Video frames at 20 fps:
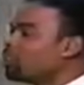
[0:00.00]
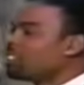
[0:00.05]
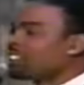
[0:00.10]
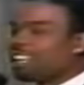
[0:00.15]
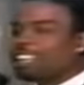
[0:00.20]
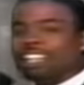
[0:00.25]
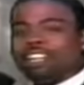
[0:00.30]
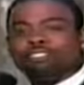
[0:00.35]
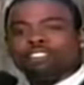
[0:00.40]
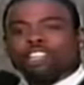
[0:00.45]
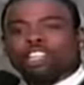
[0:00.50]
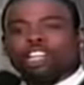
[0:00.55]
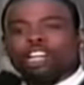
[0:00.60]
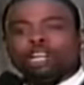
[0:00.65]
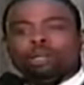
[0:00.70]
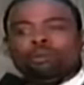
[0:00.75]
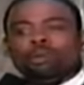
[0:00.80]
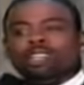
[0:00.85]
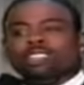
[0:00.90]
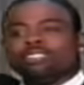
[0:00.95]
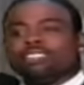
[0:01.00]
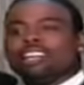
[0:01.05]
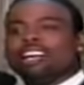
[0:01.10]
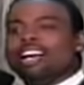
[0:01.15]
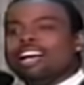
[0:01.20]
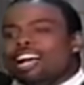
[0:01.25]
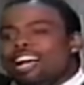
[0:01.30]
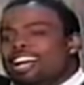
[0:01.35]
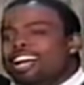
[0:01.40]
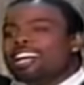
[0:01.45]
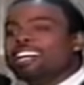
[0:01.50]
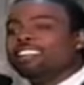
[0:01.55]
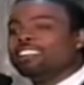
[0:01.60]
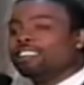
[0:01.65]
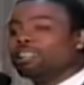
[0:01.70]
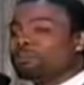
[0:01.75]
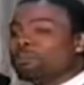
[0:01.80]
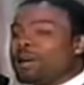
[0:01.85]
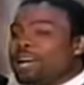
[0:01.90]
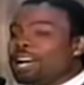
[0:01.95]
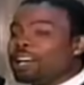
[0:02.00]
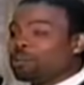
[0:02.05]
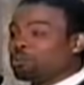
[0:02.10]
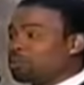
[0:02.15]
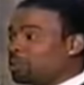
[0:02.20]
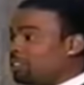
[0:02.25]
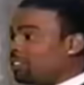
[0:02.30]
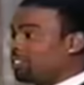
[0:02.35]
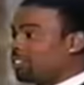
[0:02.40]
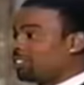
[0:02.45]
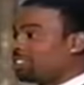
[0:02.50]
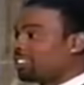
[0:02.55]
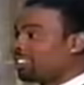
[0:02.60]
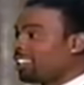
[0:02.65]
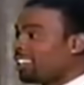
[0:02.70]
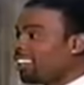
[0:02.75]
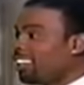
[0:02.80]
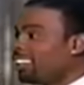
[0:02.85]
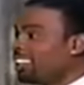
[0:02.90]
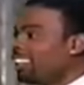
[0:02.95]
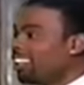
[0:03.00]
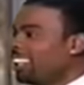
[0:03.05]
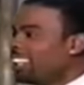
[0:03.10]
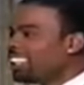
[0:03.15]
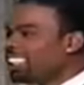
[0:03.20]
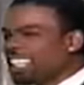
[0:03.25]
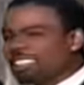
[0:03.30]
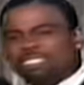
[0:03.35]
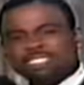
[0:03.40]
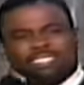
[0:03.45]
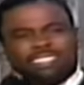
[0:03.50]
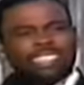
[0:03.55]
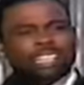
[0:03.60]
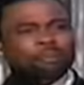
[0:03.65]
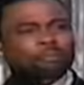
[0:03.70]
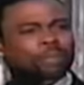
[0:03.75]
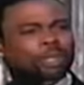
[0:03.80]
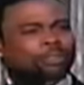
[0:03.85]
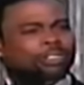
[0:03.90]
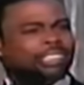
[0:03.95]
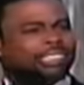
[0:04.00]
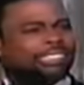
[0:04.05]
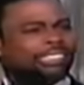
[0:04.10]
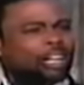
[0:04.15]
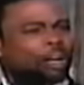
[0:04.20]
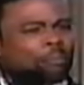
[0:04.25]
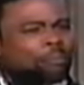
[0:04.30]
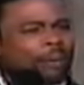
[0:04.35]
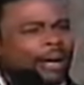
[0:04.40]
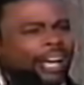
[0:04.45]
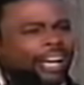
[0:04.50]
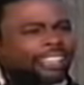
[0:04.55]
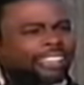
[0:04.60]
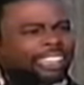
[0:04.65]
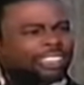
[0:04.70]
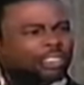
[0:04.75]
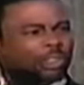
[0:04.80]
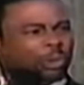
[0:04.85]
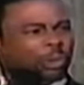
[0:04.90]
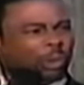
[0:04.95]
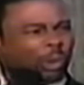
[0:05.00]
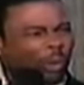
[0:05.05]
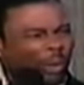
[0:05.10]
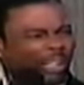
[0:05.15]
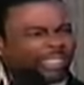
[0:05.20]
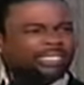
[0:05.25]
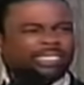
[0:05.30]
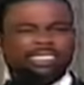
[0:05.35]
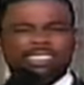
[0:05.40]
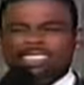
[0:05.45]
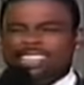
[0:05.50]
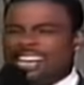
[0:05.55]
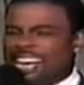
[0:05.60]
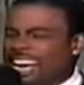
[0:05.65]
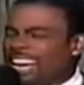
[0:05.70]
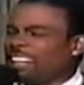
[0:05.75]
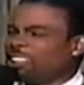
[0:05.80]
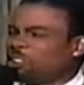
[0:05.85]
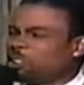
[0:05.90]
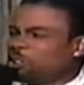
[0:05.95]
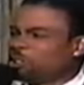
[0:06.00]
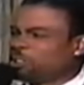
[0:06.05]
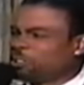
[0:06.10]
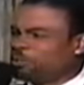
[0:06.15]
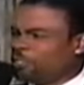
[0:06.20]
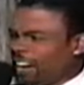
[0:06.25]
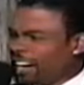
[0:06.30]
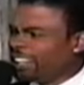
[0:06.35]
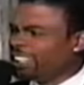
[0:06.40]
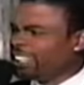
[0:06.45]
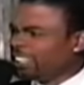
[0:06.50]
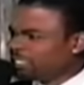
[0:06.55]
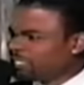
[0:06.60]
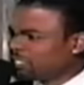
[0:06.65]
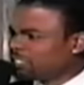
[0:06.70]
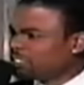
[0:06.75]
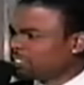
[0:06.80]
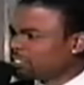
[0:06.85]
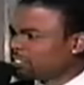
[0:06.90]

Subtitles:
love the good ones and the bad ones, okay? You ever see a movie so bad that you question the actor's finances?